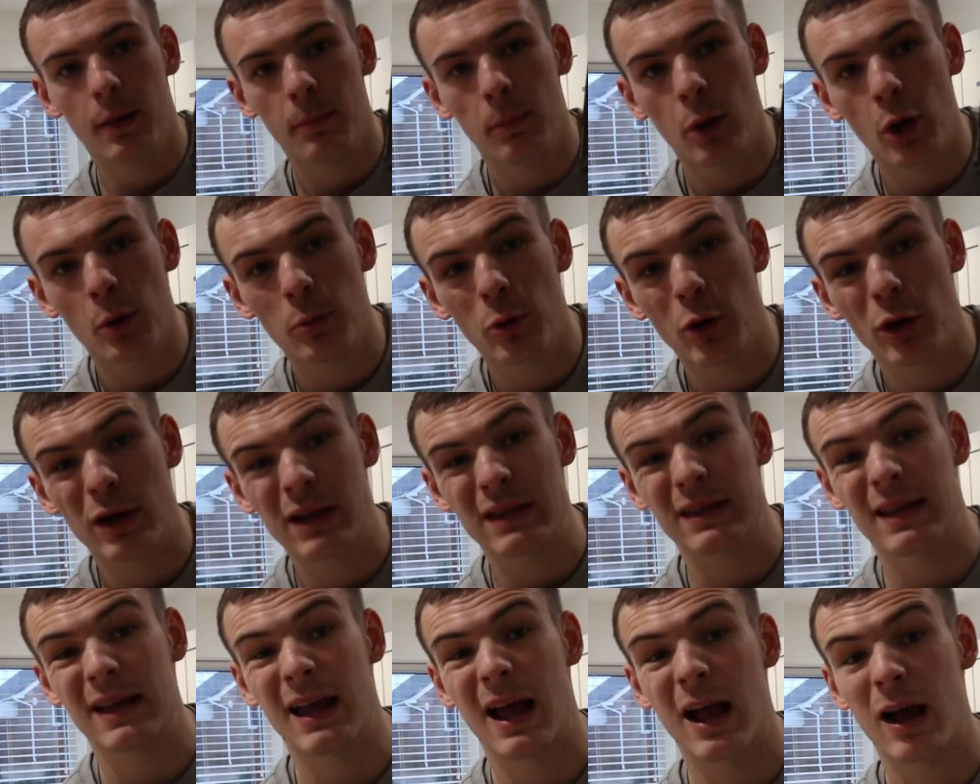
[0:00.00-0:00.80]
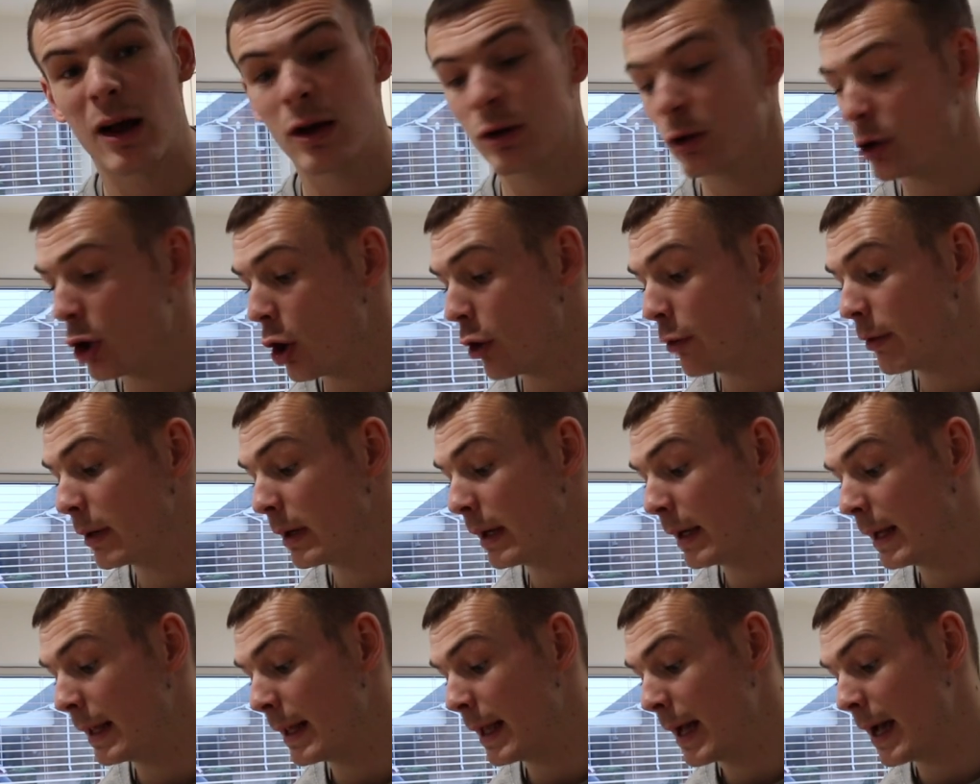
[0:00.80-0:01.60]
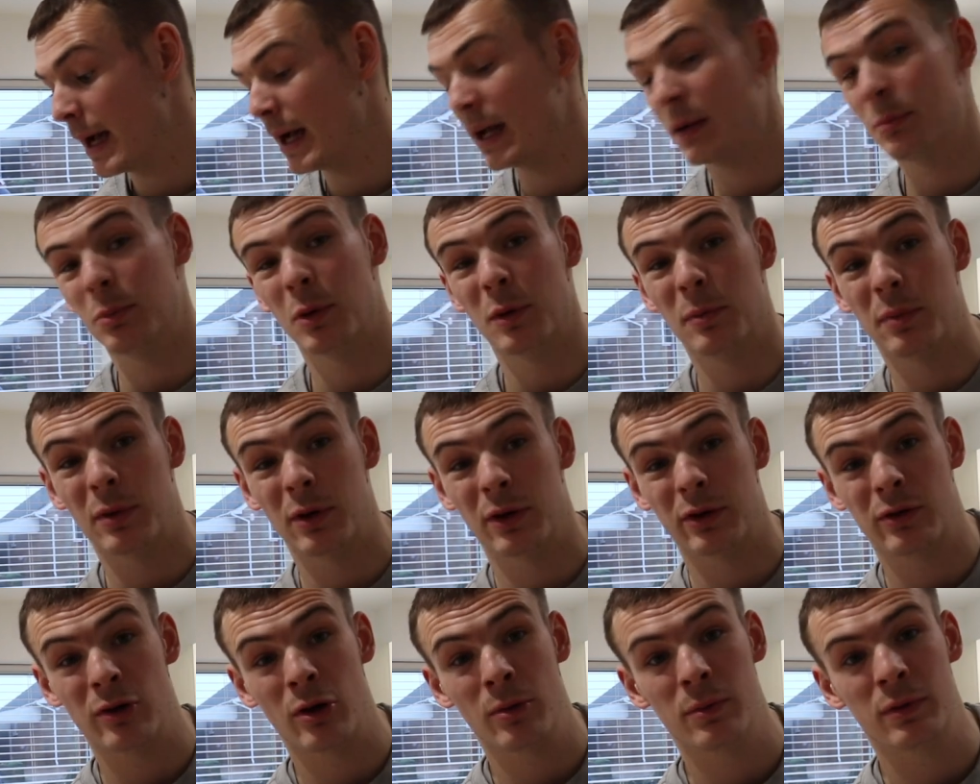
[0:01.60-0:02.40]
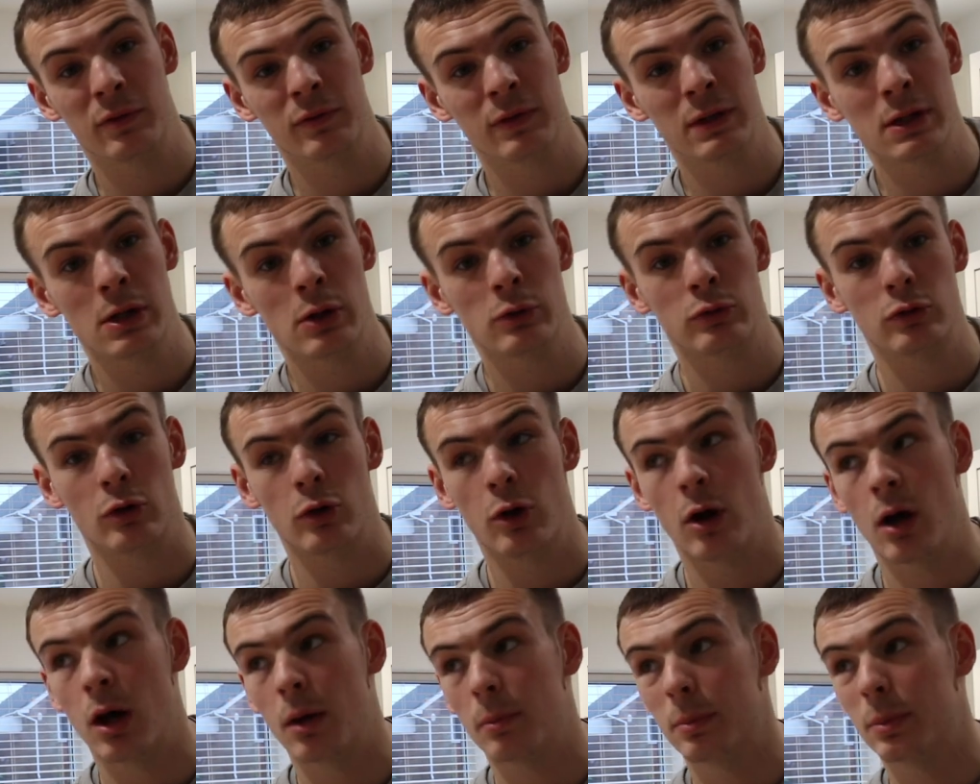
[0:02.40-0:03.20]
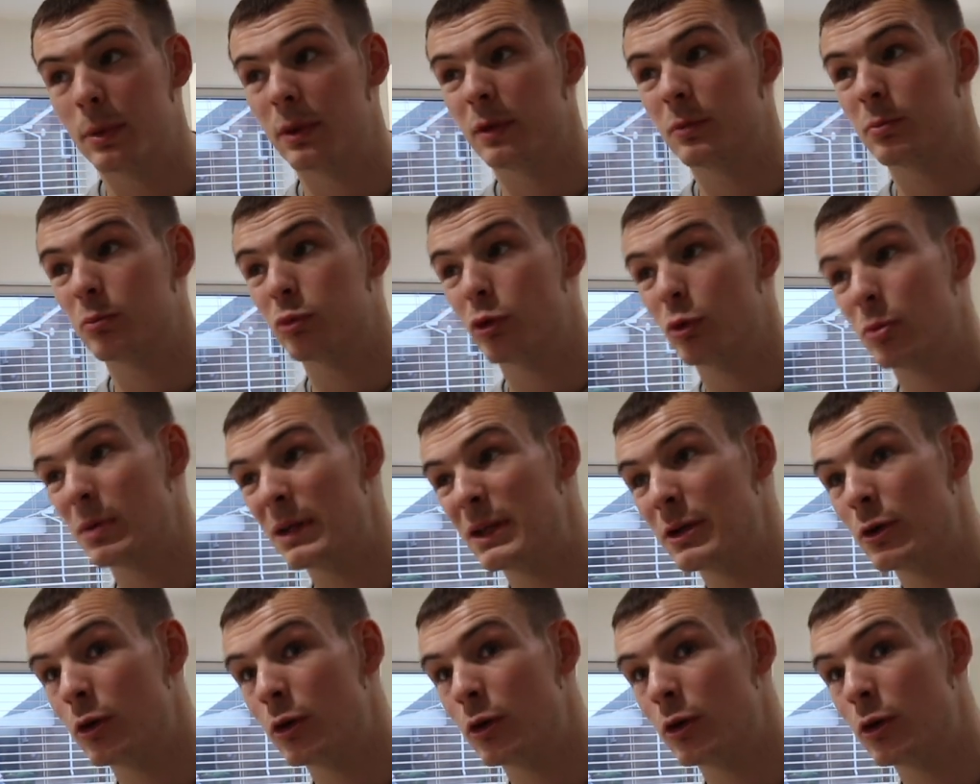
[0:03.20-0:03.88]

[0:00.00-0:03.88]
My protein they currently have, but by the time this video is up, it's probably